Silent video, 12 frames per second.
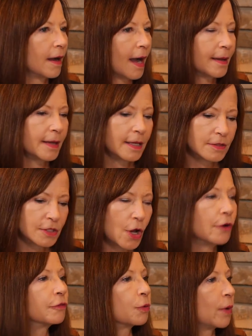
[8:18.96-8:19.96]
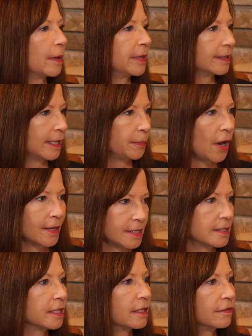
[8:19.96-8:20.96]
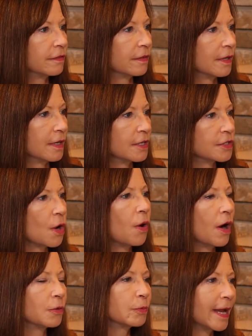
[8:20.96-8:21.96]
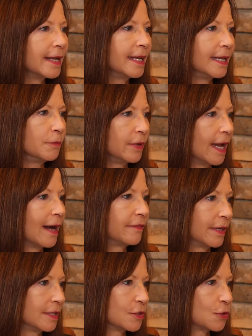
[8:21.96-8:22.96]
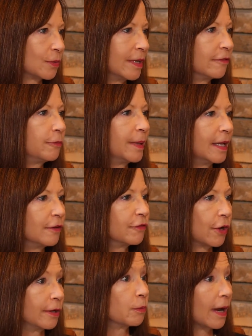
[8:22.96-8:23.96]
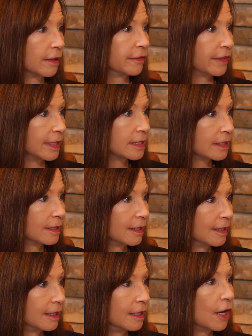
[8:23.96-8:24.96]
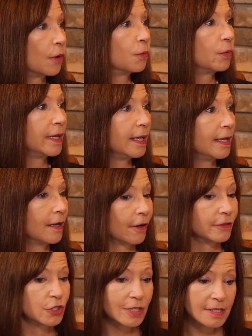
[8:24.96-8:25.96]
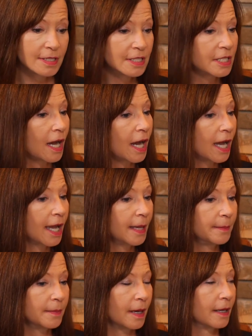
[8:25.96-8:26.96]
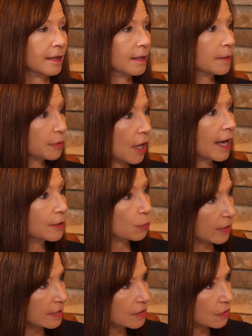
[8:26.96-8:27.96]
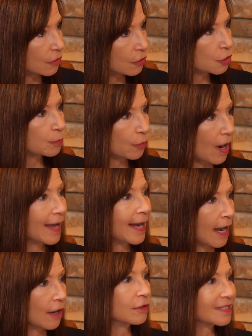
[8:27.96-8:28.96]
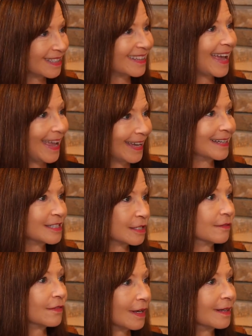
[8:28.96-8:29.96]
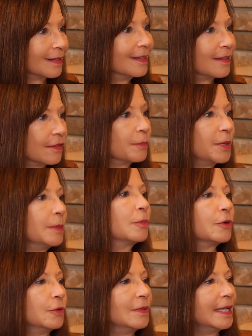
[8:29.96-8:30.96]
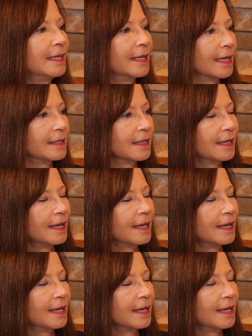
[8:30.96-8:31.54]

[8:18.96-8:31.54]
It's overwhelmingly positive. So already we have a history of being very relevant. We are just in time, applied research brought out to the hands of the people who need it.